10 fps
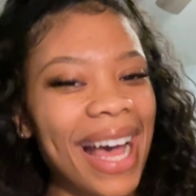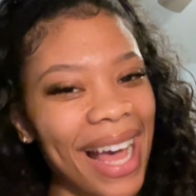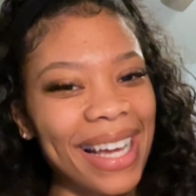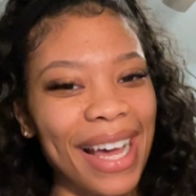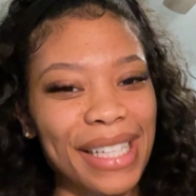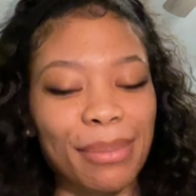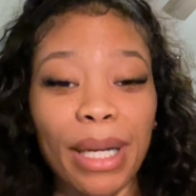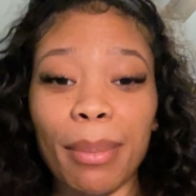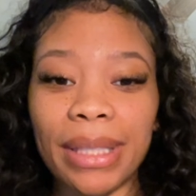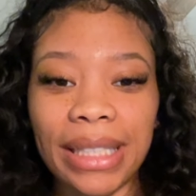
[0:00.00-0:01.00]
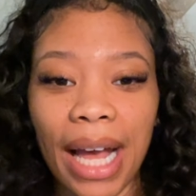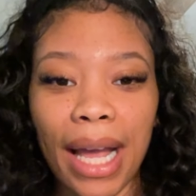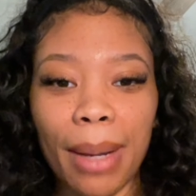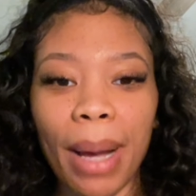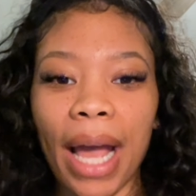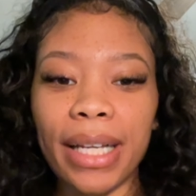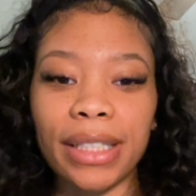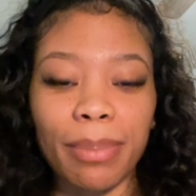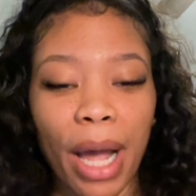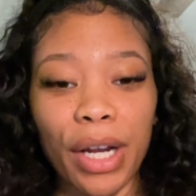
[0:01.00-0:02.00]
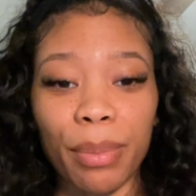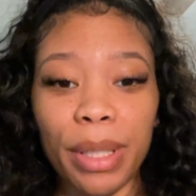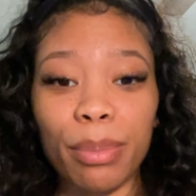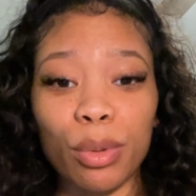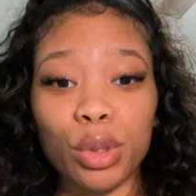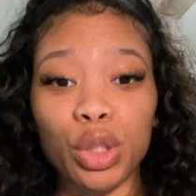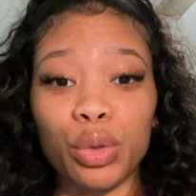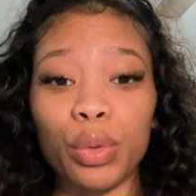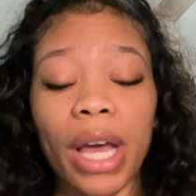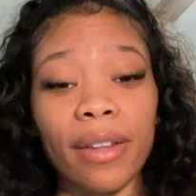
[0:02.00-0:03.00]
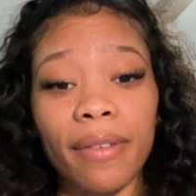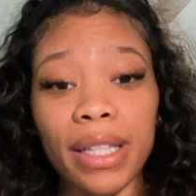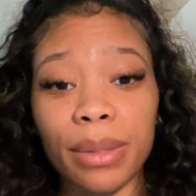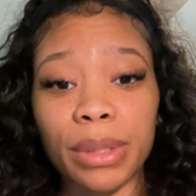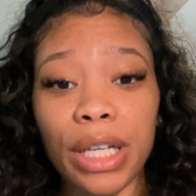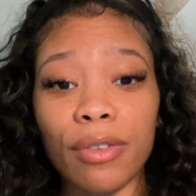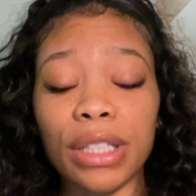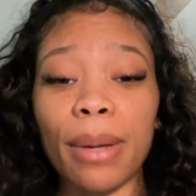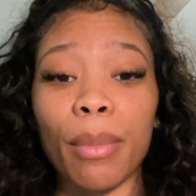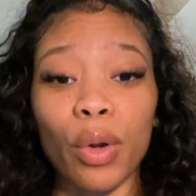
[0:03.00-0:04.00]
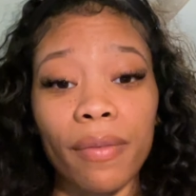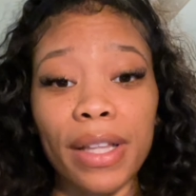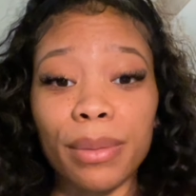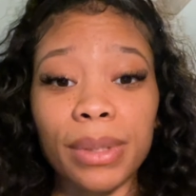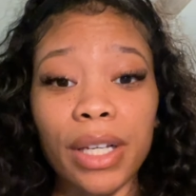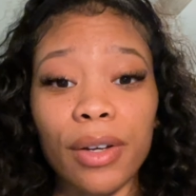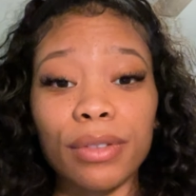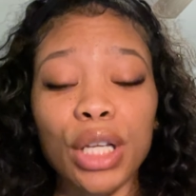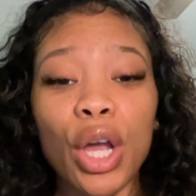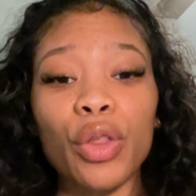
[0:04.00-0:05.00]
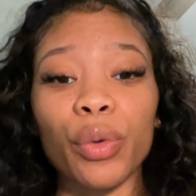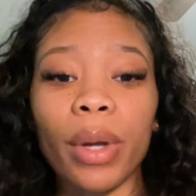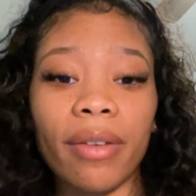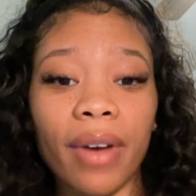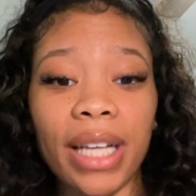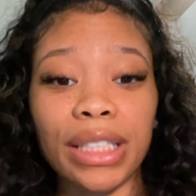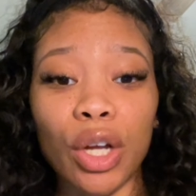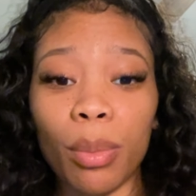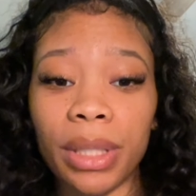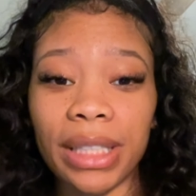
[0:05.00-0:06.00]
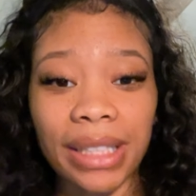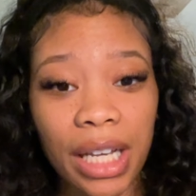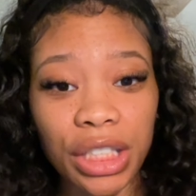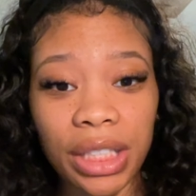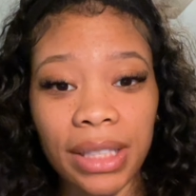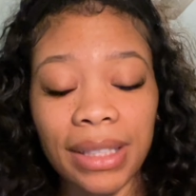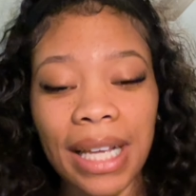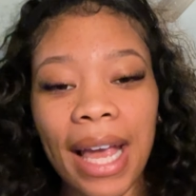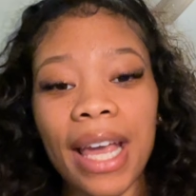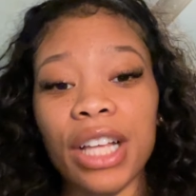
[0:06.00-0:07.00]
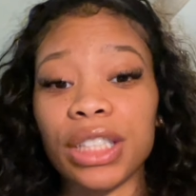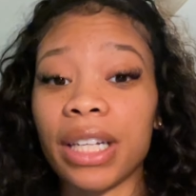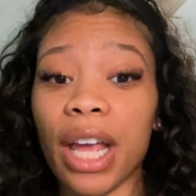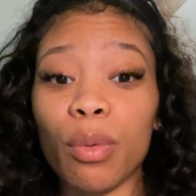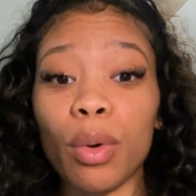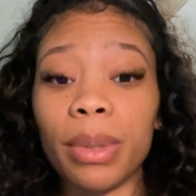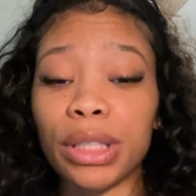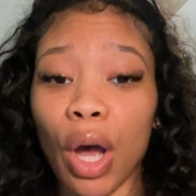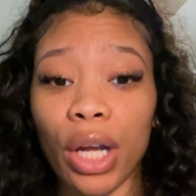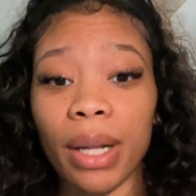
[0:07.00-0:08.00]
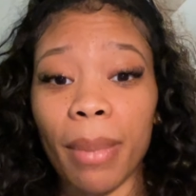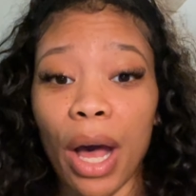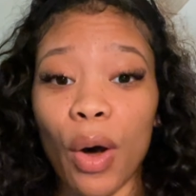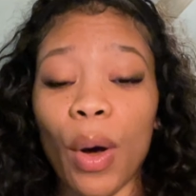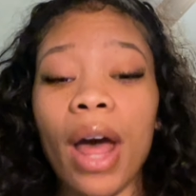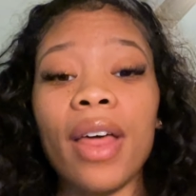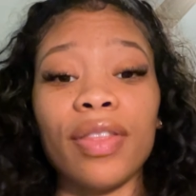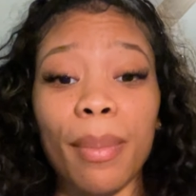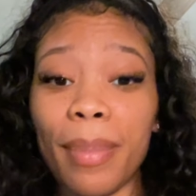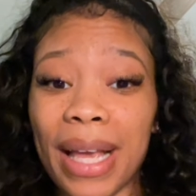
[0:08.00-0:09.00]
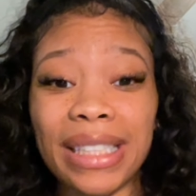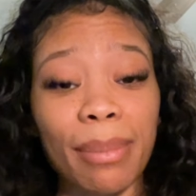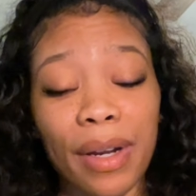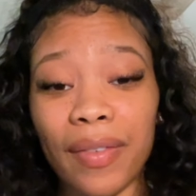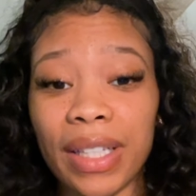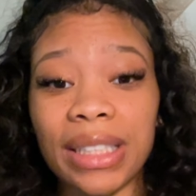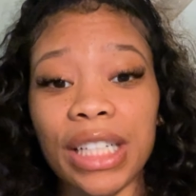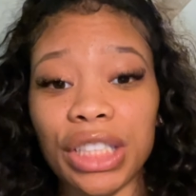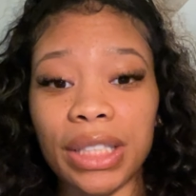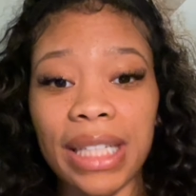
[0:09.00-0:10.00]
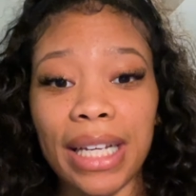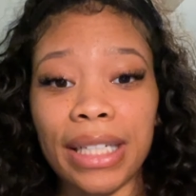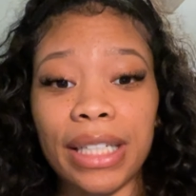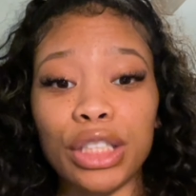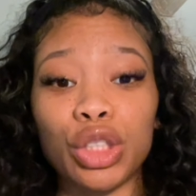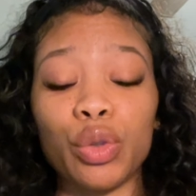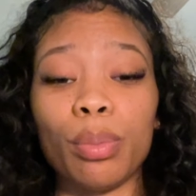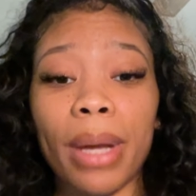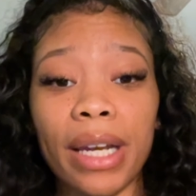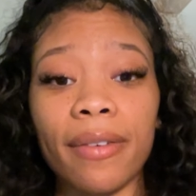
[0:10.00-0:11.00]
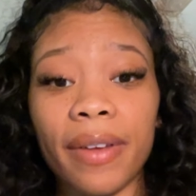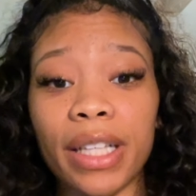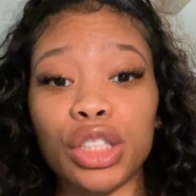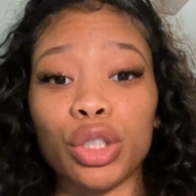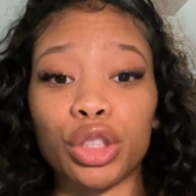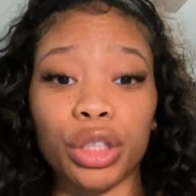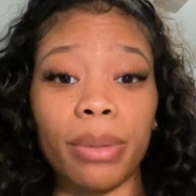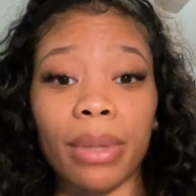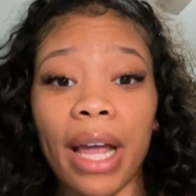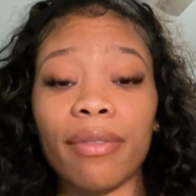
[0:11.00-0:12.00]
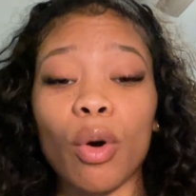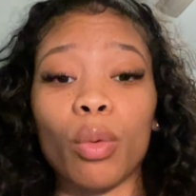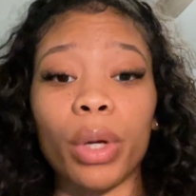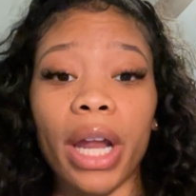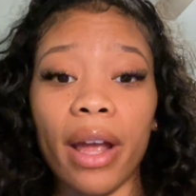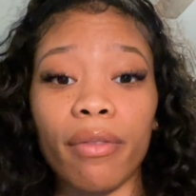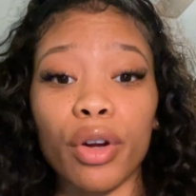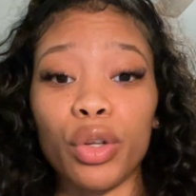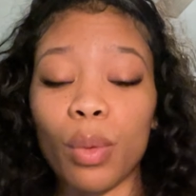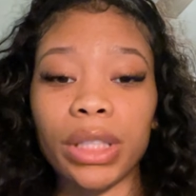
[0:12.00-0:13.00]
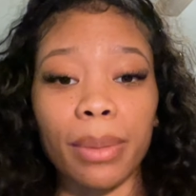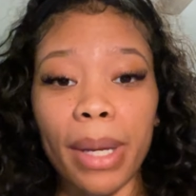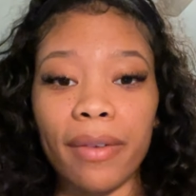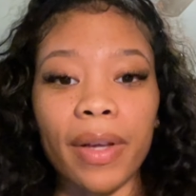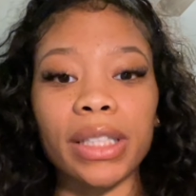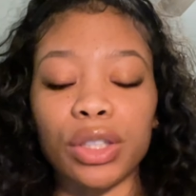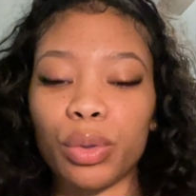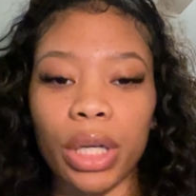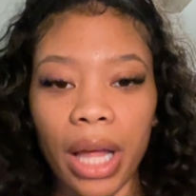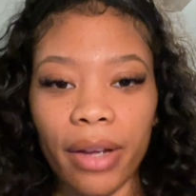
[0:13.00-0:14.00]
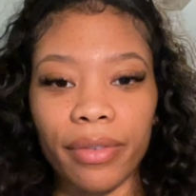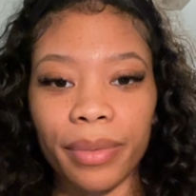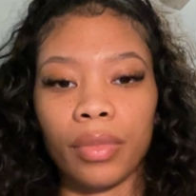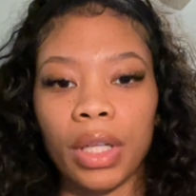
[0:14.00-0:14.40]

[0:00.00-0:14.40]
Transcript: Hi guys, my name is Dyme. I inspire people to elevate themselves and motivate themselves through advice and open discussions. And today we'll be talking about the best manifestation technique to manifest your dream life or whatever you want to manifest into your life.